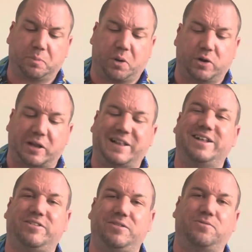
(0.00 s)
born in
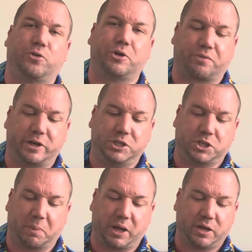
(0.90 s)
1943 in
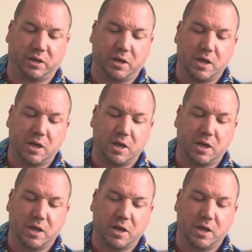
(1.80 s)
Jamaica,